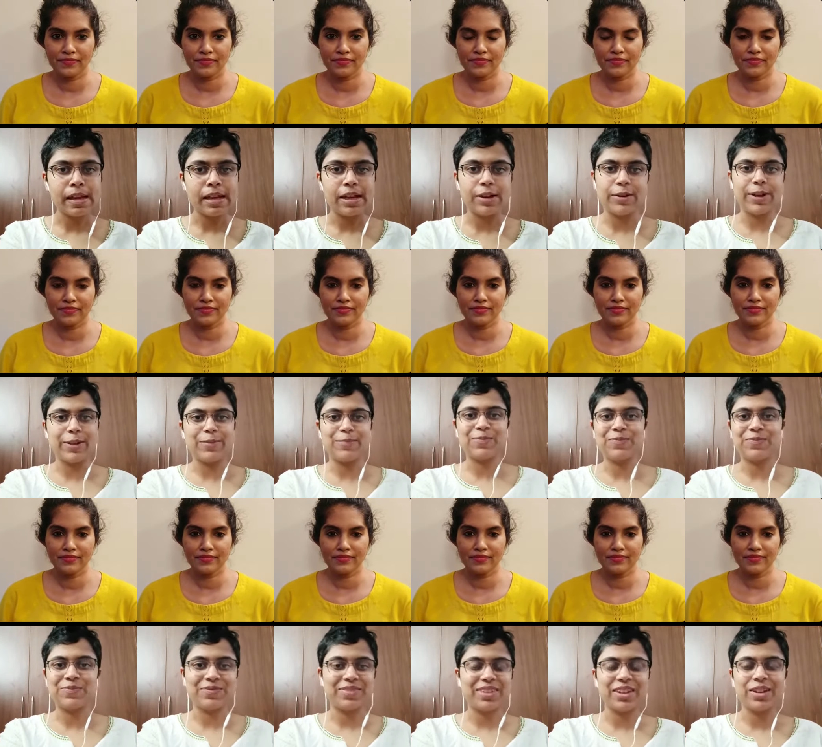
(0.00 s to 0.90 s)
Speaker 1: Okay,
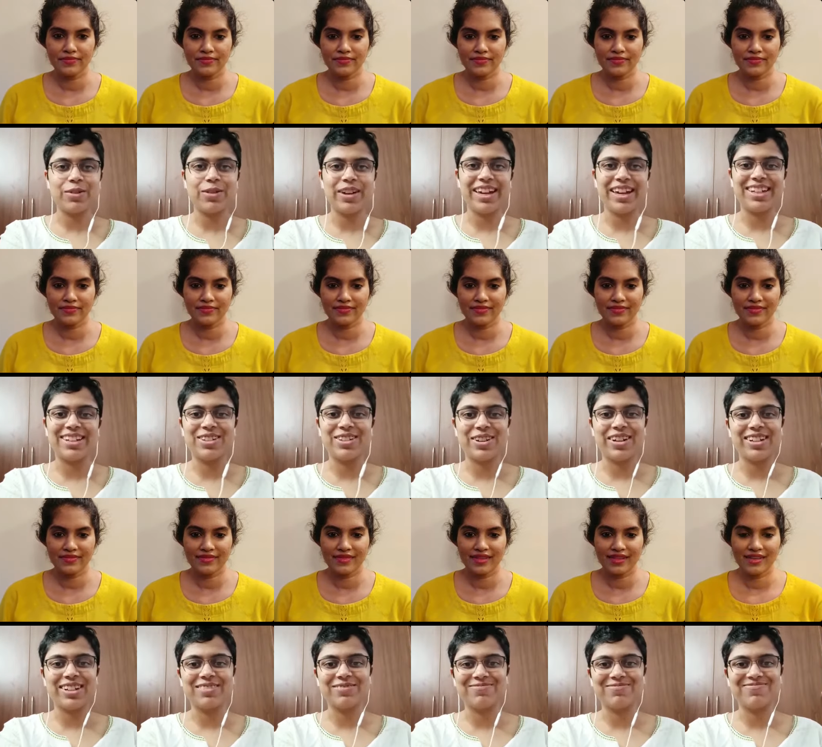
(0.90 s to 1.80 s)
go ahead. Sorry.
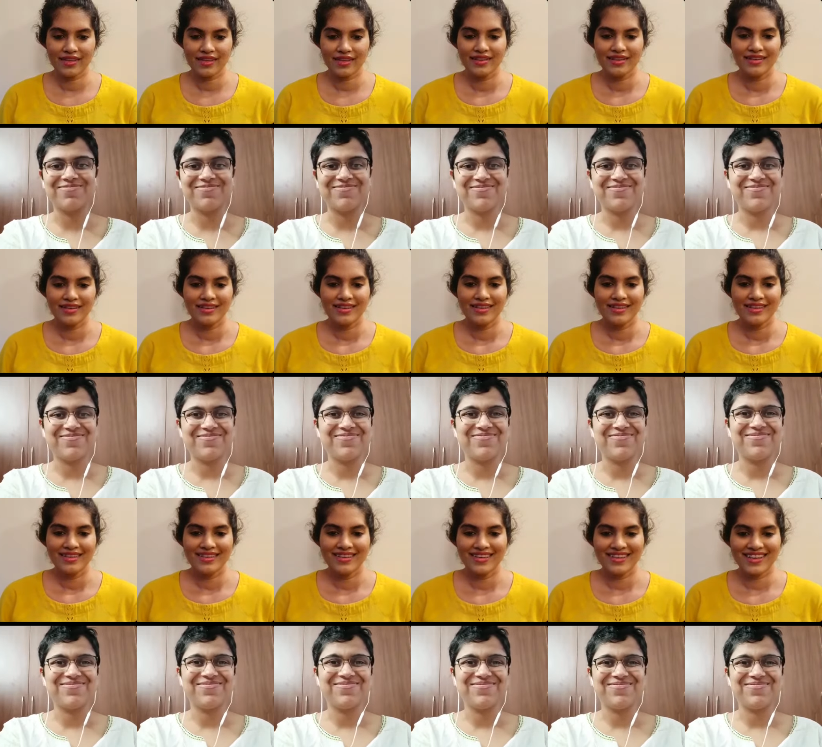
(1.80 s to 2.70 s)

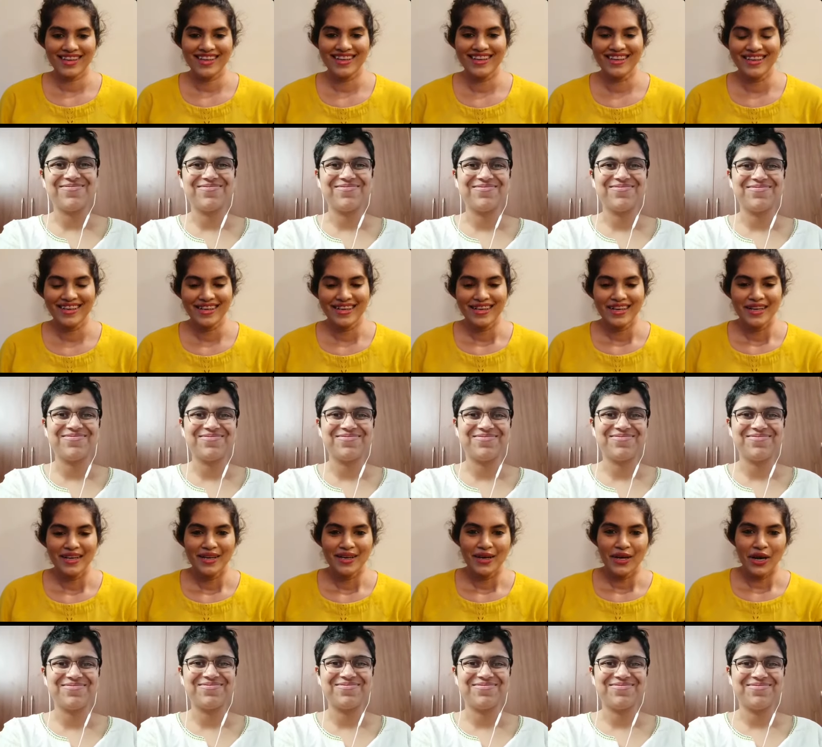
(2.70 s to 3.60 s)
Speaker 2: Okay.
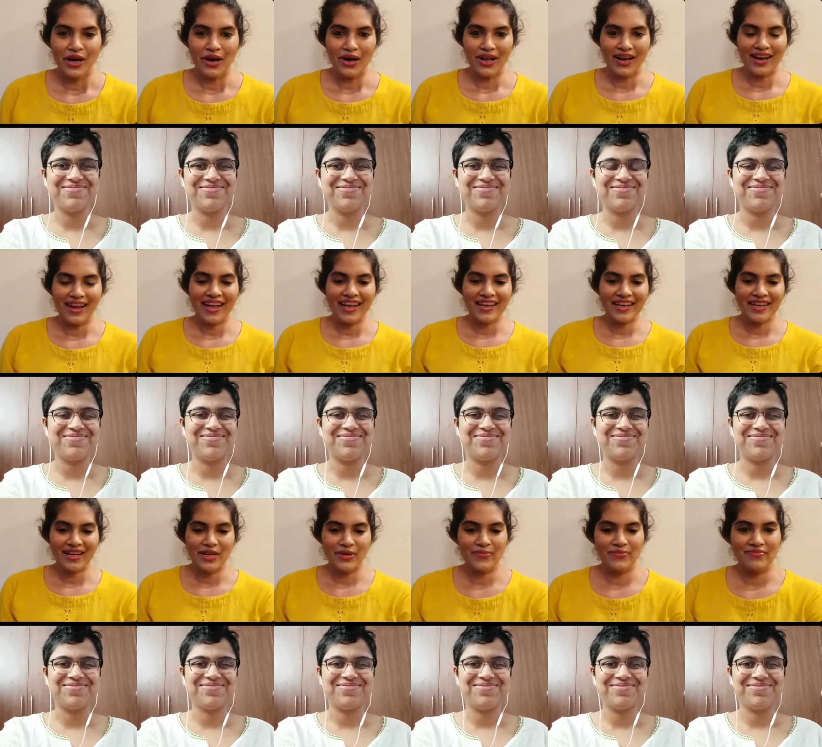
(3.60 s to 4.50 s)
All right,
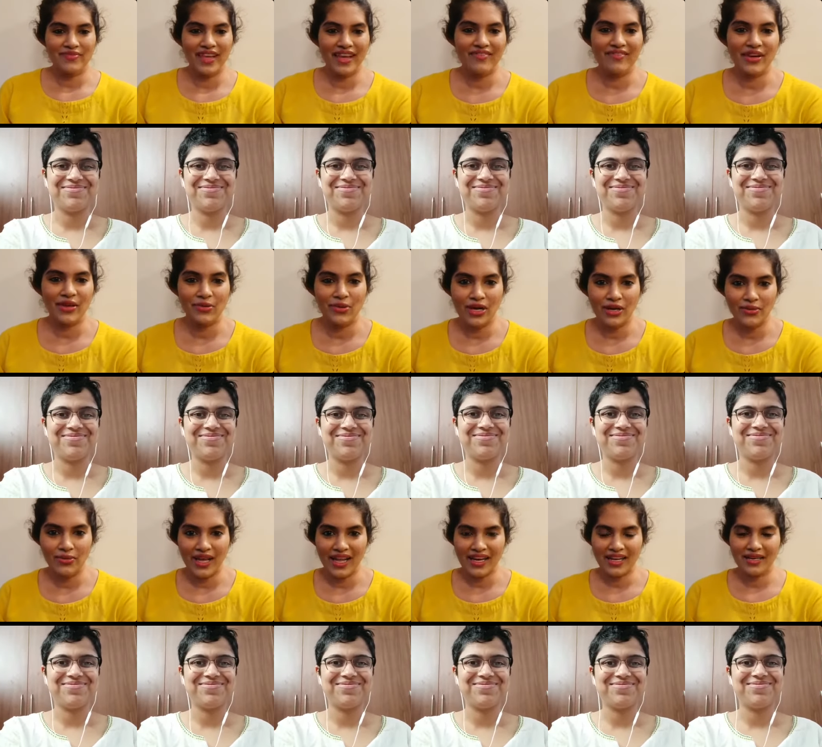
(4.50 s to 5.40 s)
um,
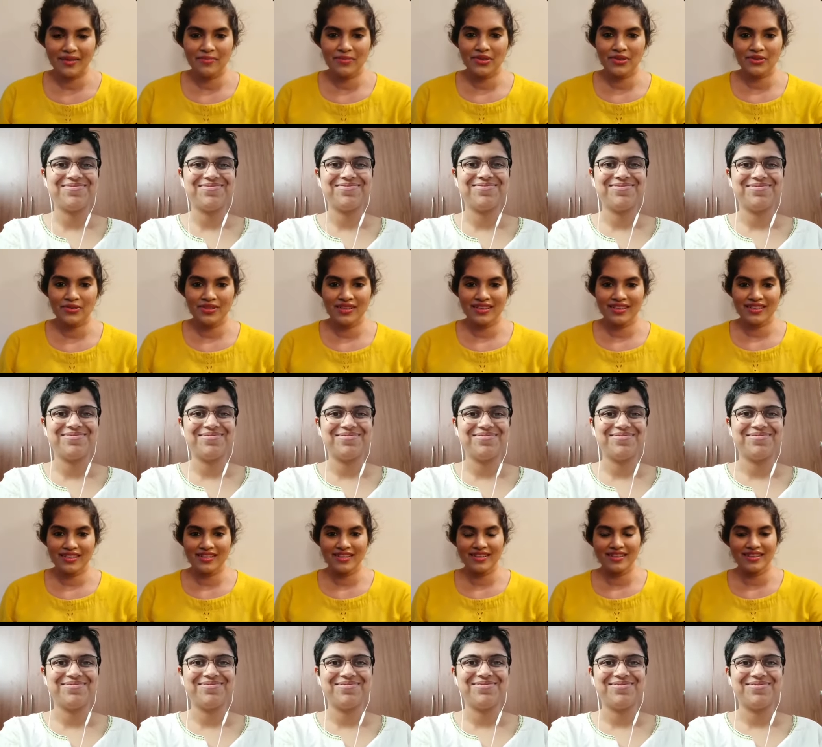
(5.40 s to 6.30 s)
everyone, welcome to
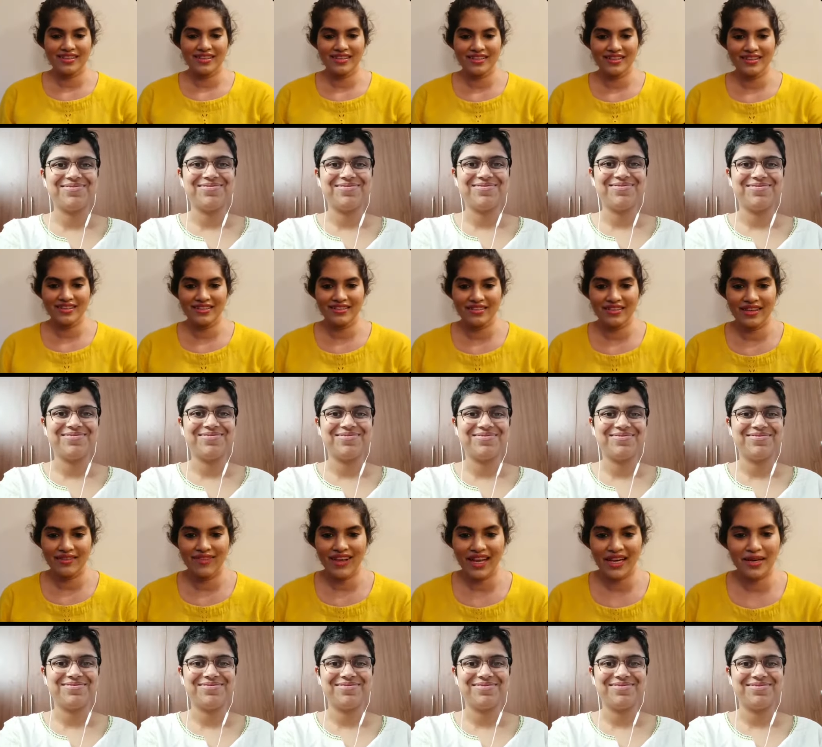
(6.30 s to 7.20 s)
the uh,
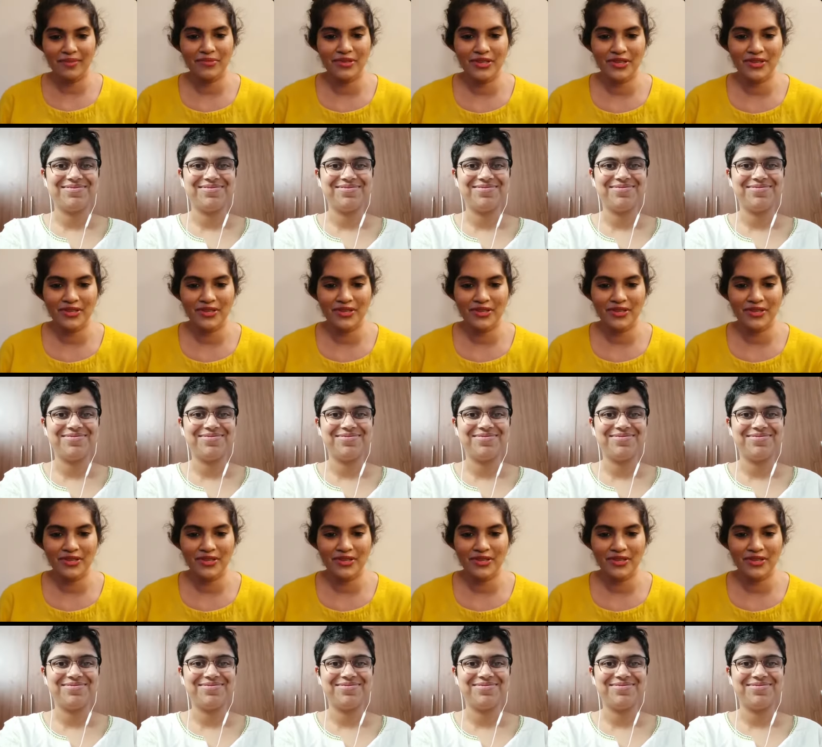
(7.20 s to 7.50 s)
welcome to